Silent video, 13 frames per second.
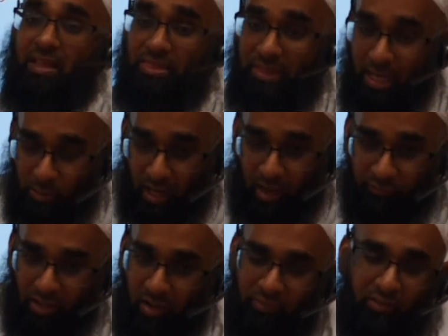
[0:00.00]
then you
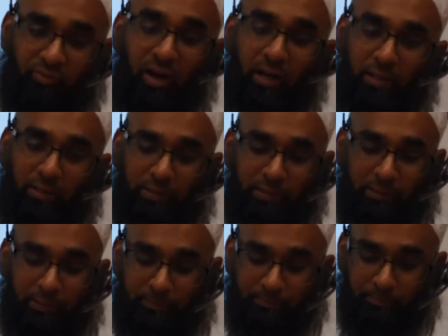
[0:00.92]
have to have a fa.
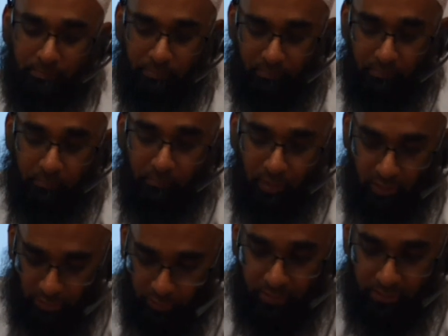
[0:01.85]

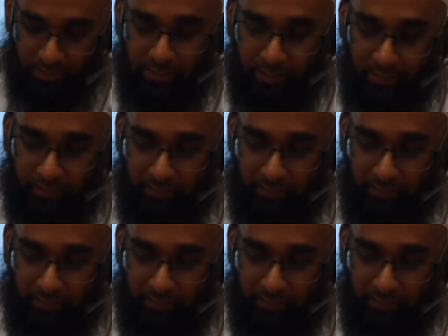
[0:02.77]
Do you understand?